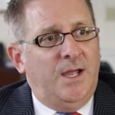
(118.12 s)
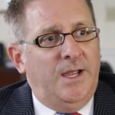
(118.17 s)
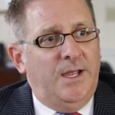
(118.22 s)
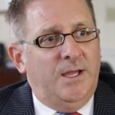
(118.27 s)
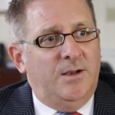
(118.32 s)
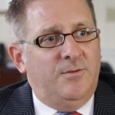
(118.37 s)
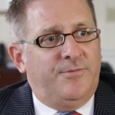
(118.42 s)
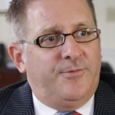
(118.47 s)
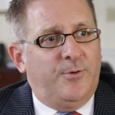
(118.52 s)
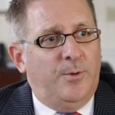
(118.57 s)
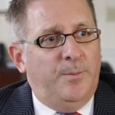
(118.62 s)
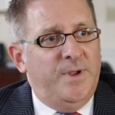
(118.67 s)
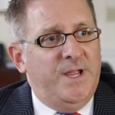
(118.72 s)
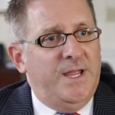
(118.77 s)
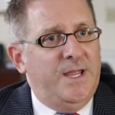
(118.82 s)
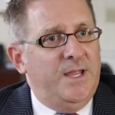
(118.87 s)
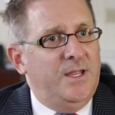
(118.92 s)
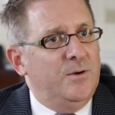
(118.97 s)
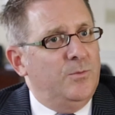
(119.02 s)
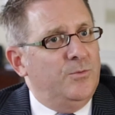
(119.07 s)
And for
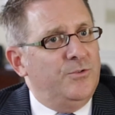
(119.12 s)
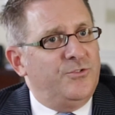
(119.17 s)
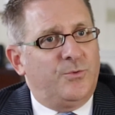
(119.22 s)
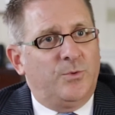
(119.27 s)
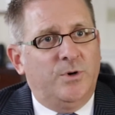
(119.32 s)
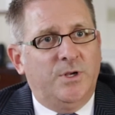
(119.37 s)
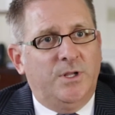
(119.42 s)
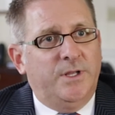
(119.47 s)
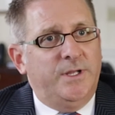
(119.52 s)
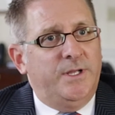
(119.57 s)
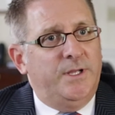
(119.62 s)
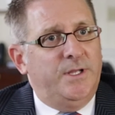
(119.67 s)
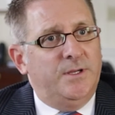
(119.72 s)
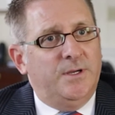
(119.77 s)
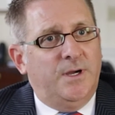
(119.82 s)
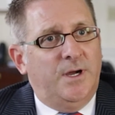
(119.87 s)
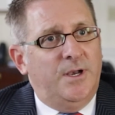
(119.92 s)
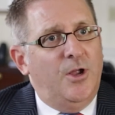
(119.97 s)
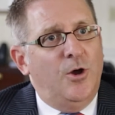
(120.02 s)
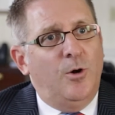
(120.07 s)
me, it was
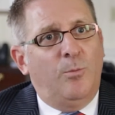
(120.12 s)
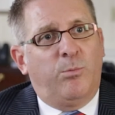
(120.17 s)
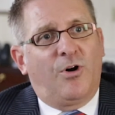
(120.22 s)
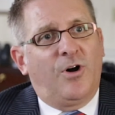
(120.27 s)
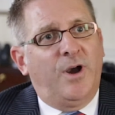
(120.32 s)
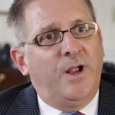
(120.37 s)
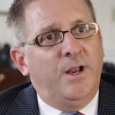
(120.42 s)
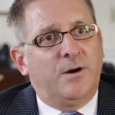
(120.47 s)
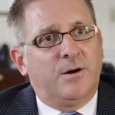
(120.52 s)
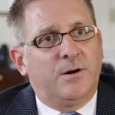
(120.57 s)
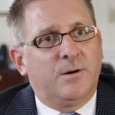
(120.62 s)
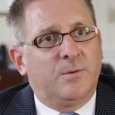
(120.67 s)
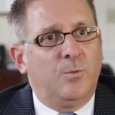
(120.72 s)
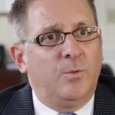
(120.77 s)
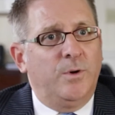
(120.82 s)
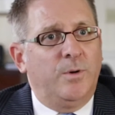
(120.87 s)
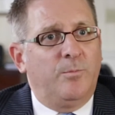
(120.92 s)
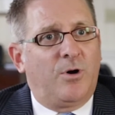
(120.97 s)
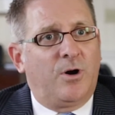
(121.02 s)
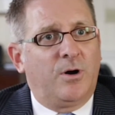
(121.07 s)
really a no-brainer
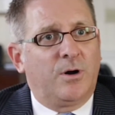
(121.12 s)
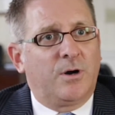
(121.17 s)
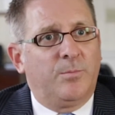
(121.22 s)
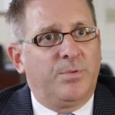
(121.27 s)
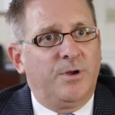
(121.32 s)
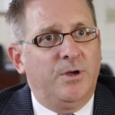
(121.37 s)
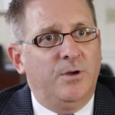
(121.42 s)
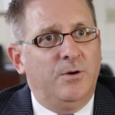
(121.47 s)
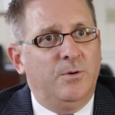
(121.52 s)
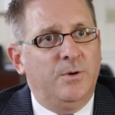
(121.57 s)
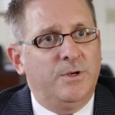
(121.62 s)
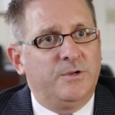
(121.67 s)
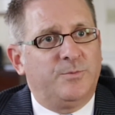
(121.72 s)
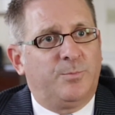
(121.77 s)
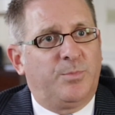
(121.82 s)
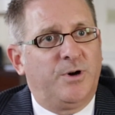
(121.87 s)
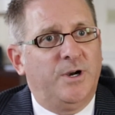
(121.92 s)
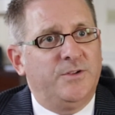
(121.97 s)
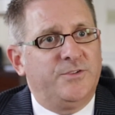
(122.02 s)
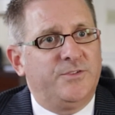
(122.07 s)
when Parker Poe
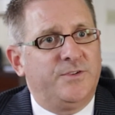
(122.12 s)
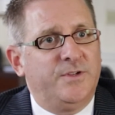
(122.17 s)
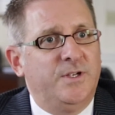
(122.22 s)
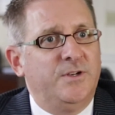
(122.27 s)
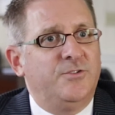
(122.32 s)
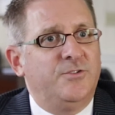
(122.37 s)
expressed